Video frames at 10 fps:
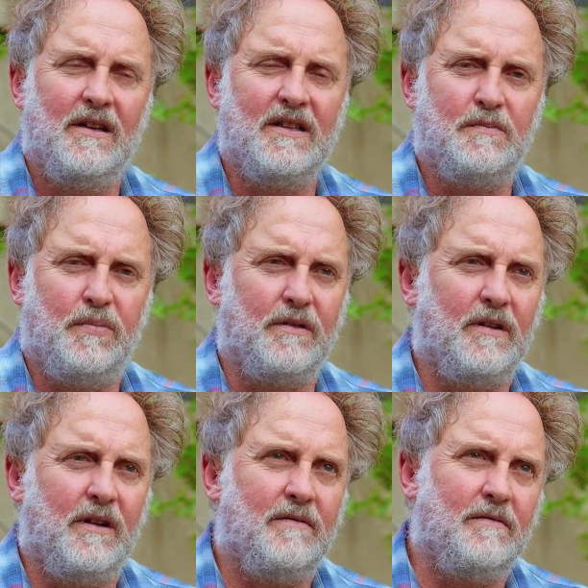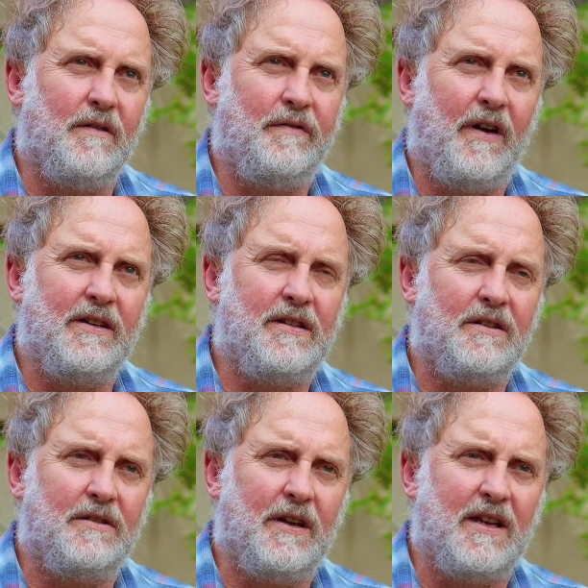is put refined
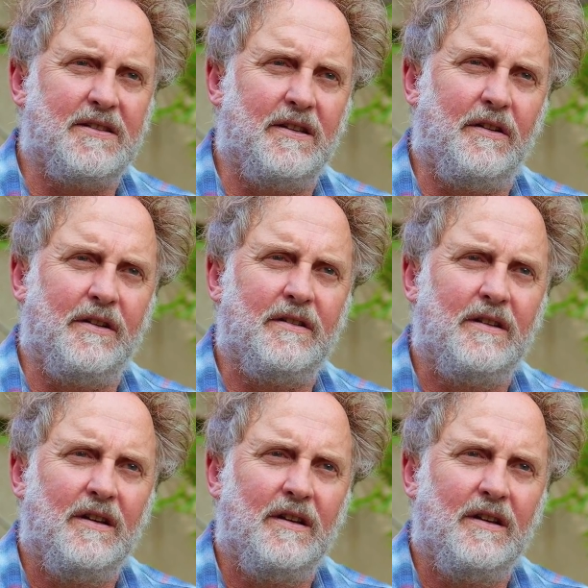tartric acid on it.